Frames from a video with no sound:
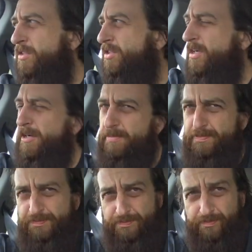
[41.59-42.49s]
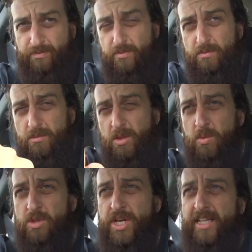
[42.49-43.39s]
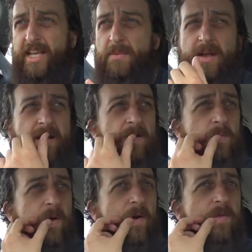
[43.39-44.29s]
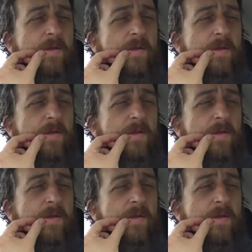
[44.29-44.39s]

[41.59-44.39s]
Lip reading: so we'll check that one out as well.